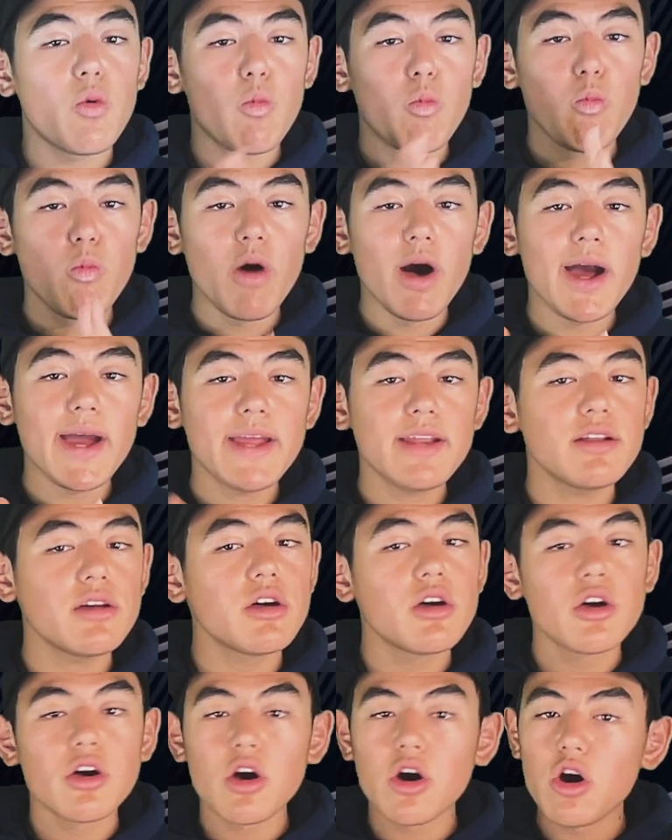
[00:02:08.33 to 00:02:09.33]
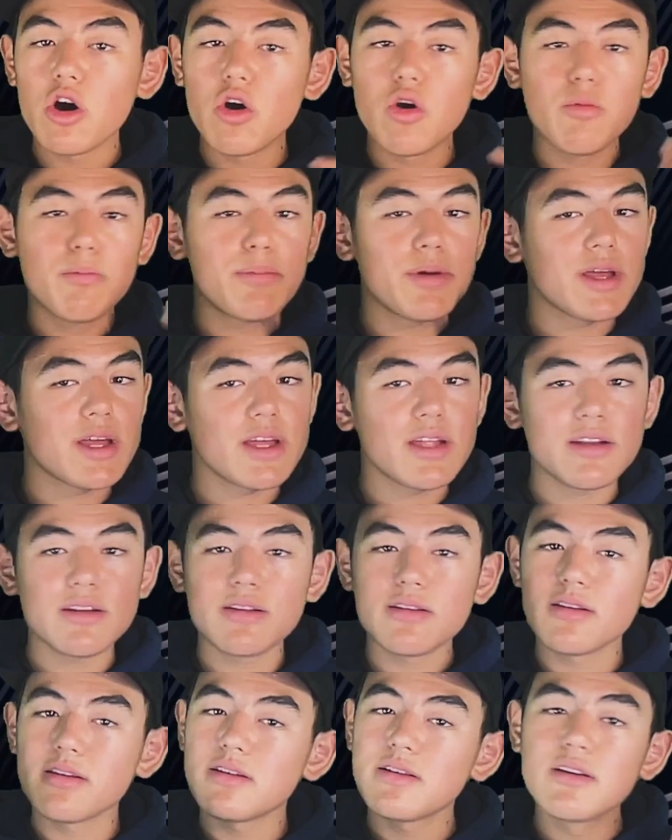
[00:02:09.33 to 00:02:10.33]
wide
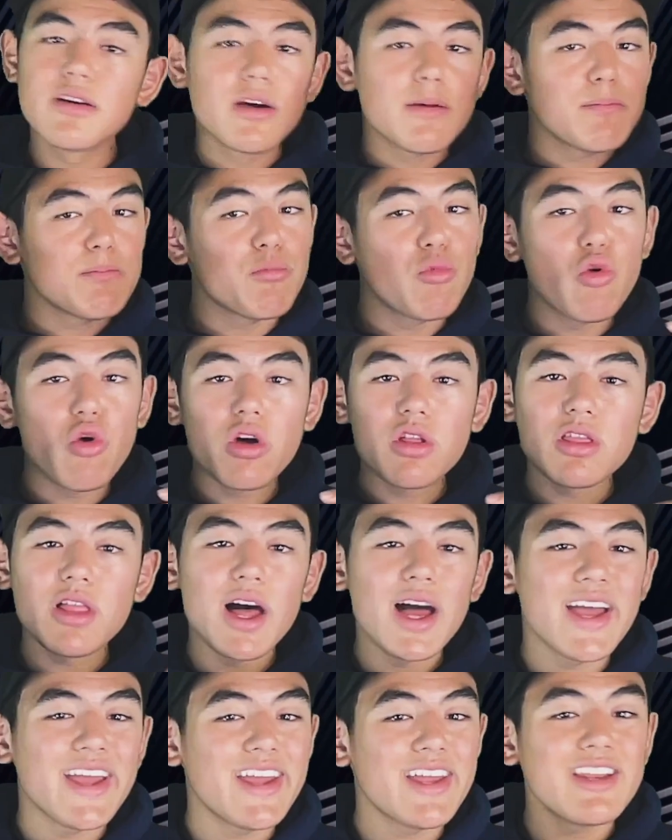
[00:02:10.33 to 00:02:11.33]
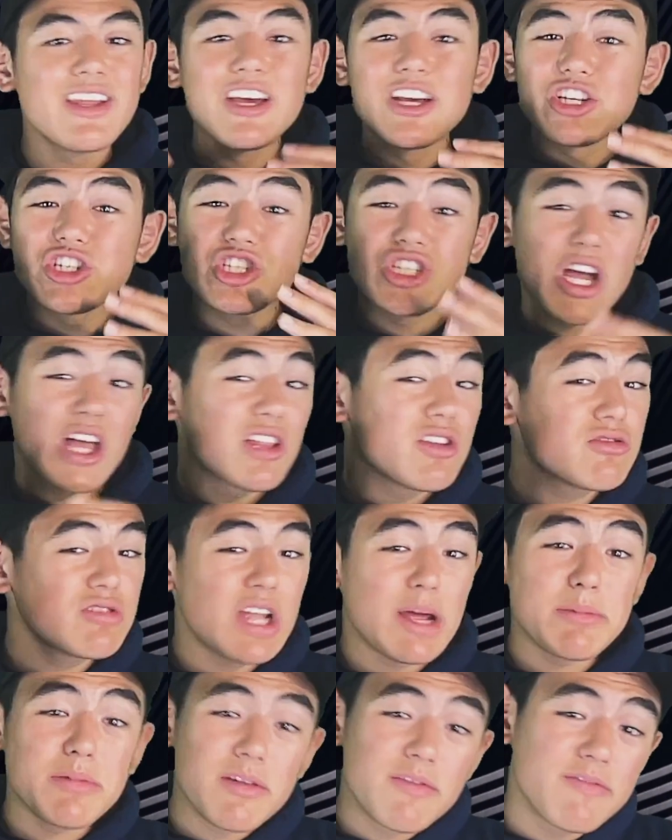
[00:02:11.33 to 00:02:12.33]
open, more light, shallow
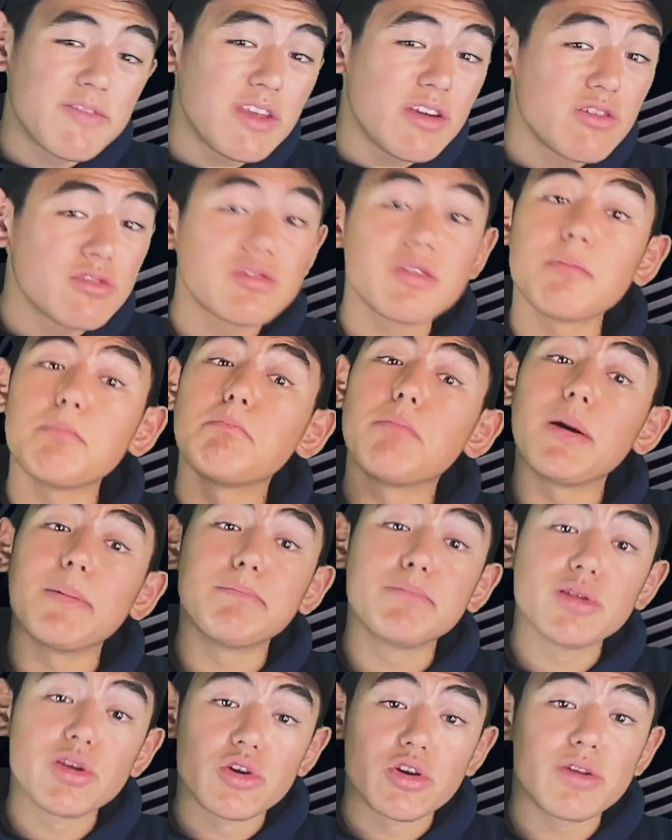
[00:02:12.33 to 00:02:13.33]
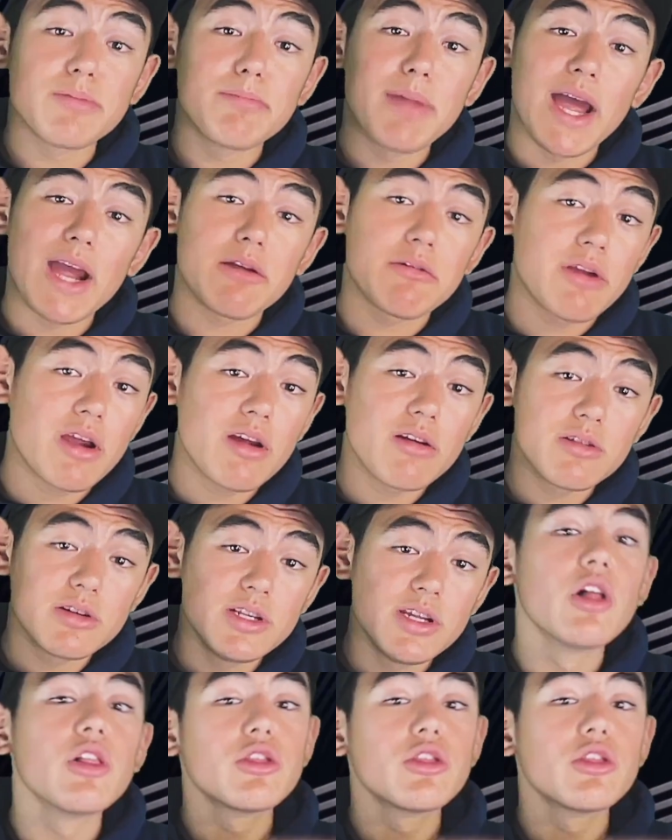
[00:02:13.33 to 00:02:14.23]
depth of field, but blurry background.